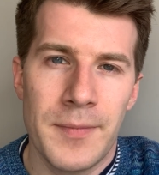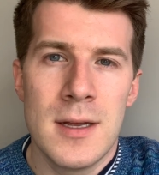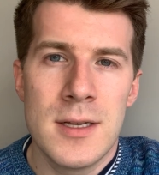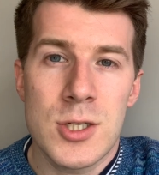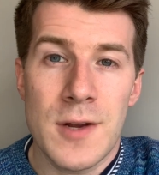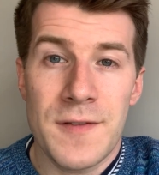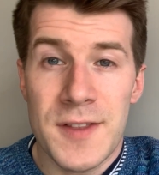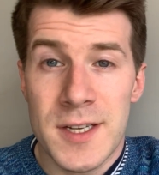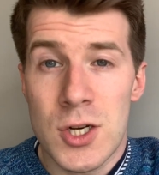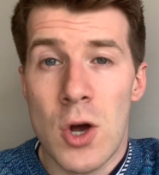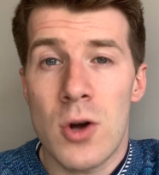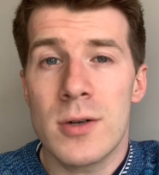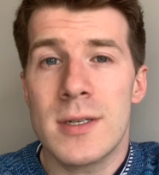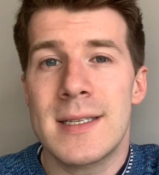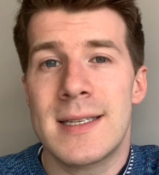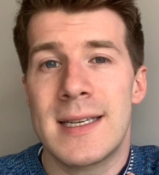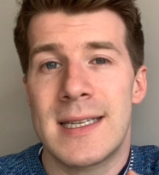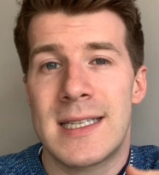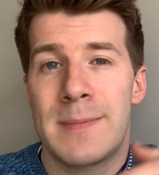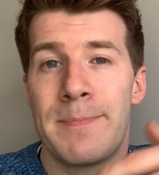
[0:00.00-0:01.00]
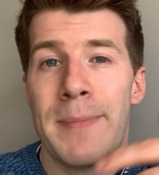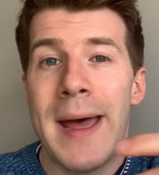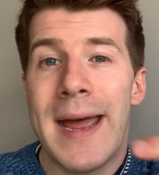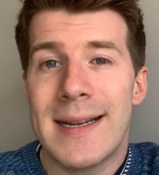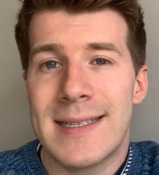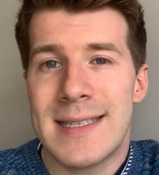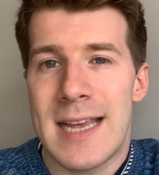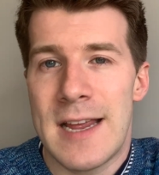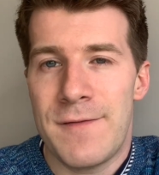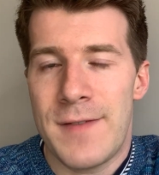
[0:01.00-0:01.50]
So if the doctor
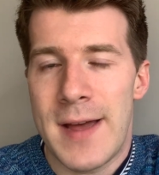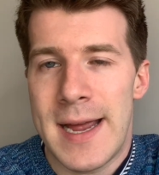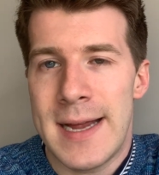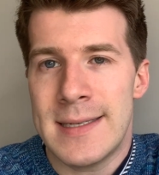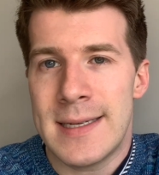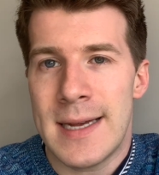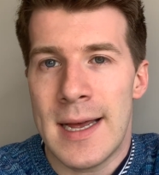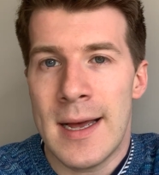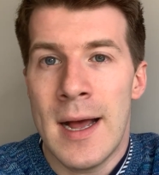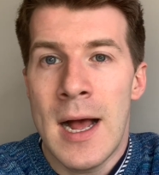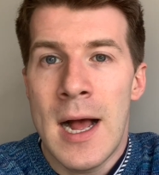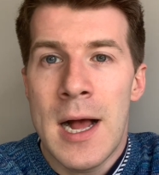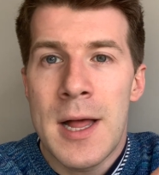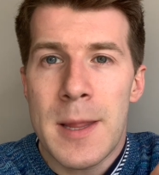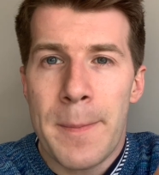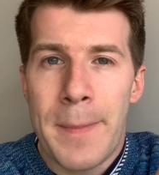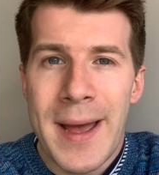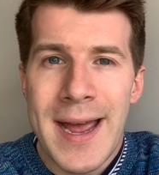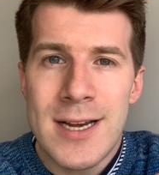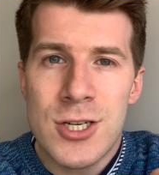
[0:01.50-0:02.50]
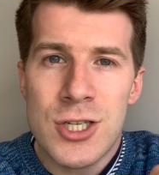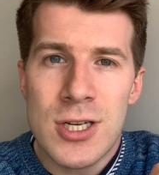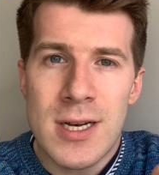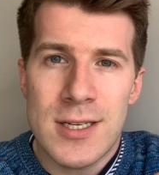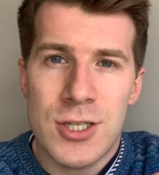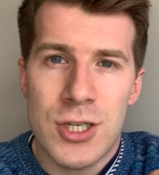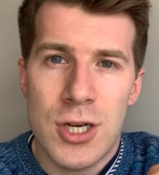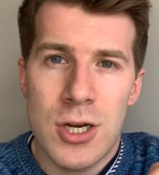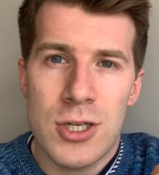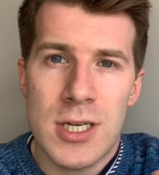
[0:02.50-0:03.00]
suspects aphasia, the patient
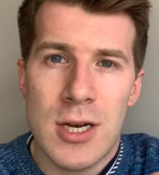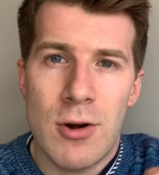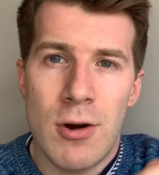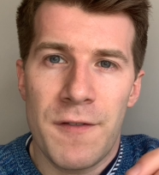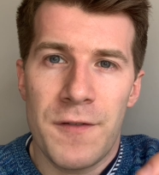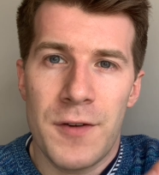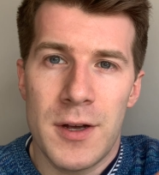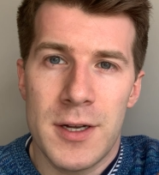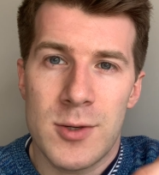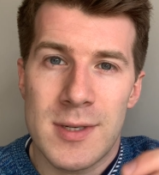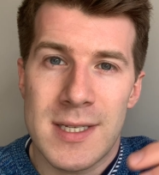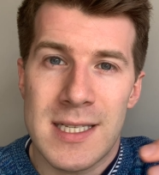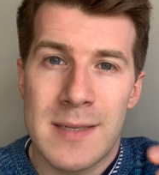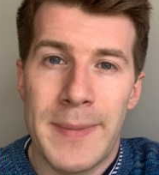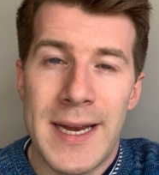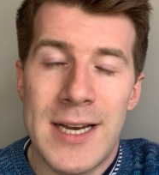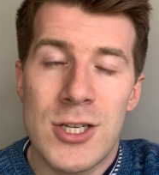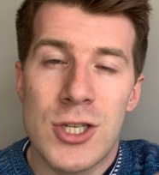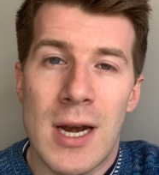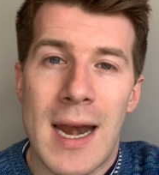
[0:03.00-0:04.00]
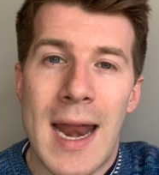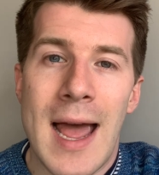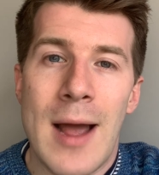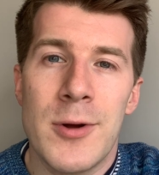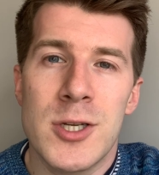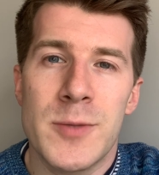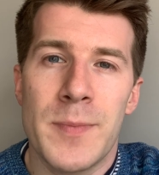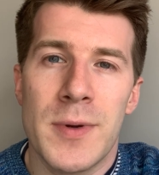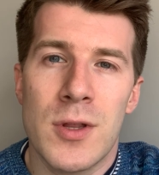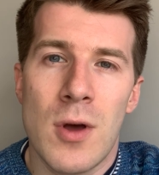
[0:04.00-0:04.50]
is usually referred to a speech and
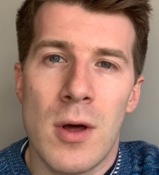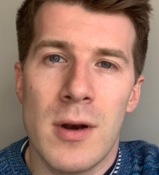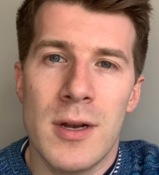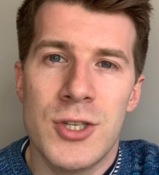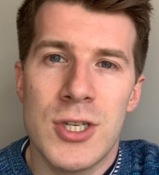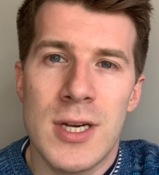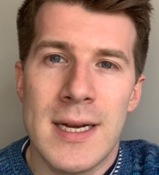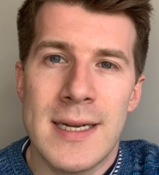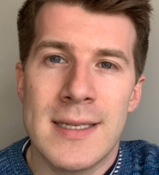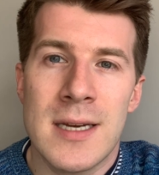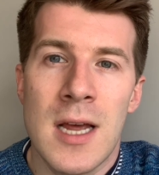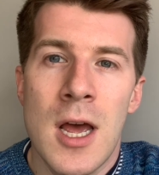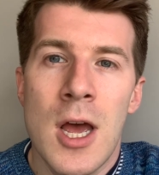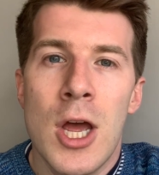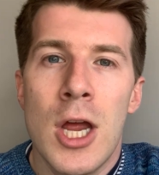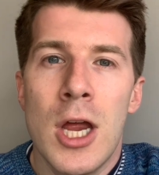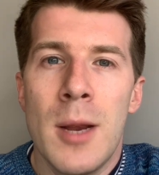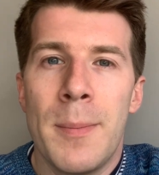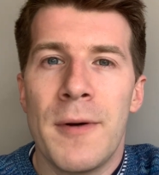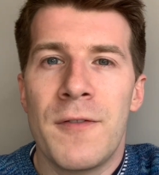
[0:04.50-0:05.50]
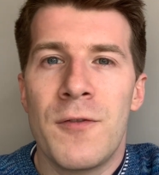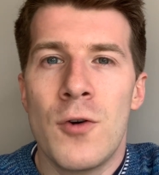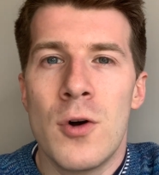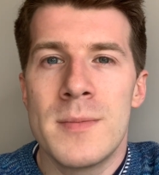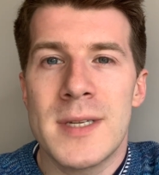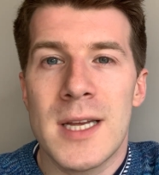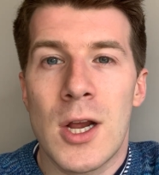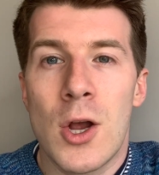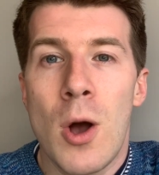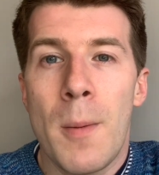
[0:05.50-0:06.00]
language pathologist who
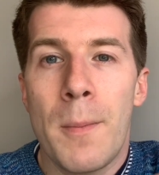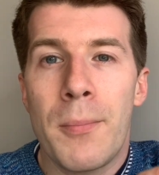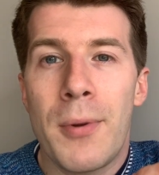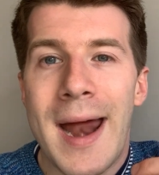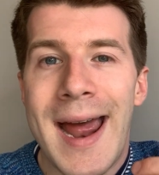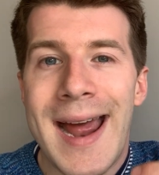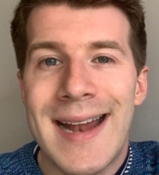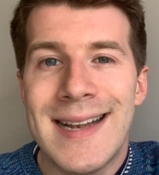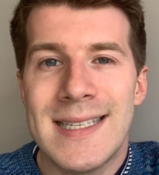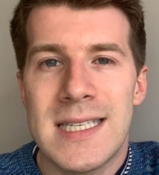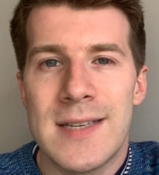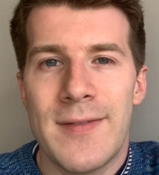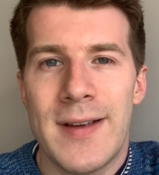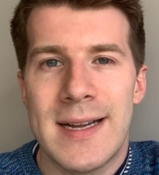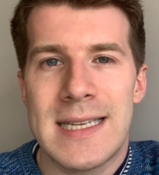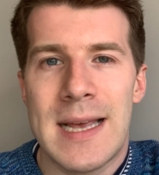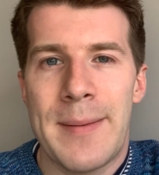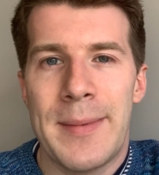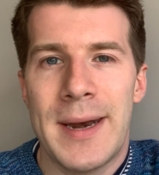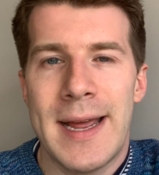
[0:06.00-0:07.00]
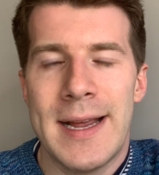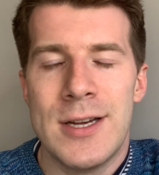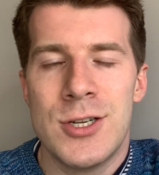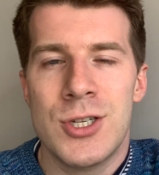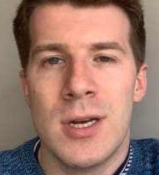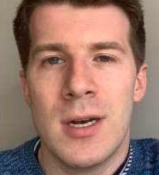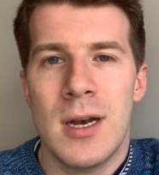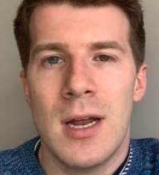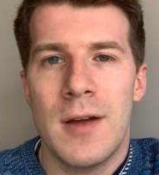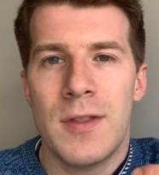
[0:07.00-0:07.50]
performs a comprehensive
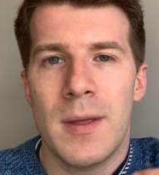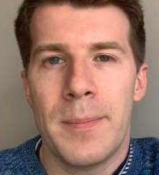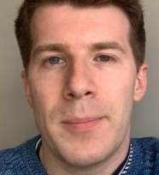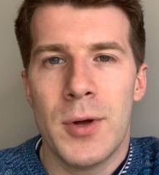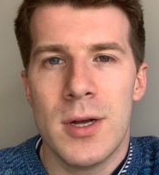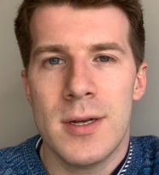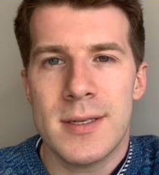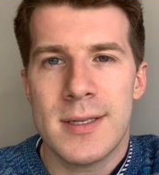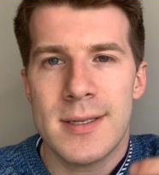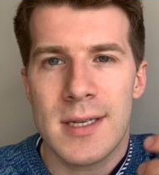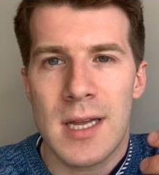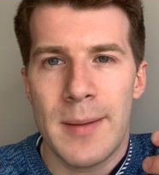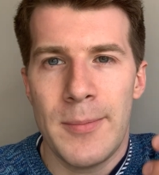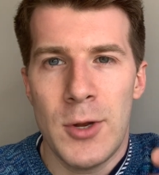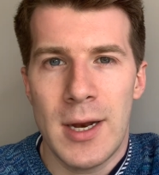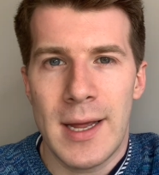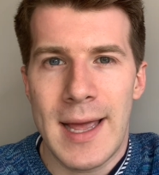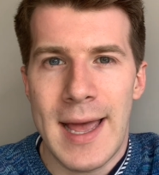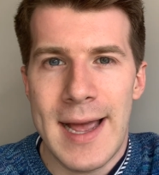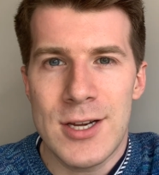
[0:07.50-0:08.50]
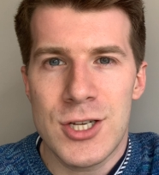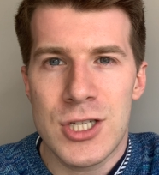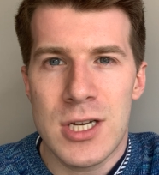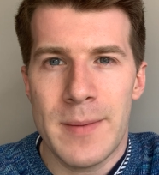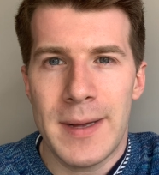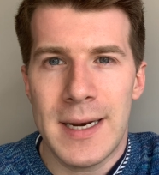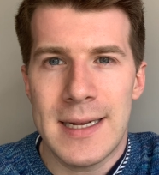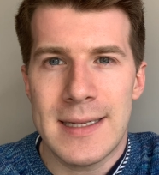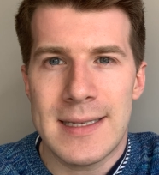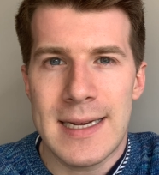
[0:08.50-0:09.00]
examination of the person's communication
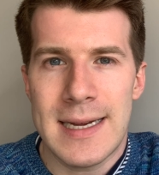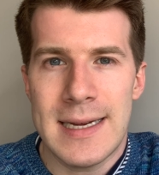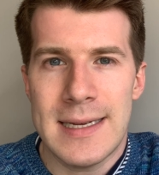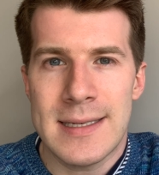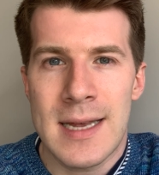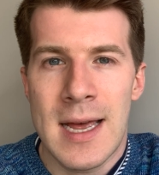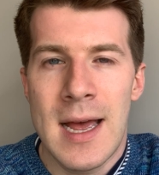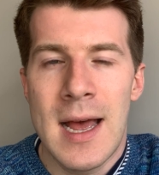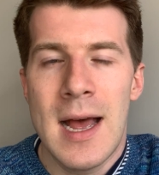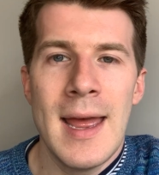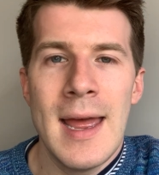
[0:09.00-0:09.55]
abilities.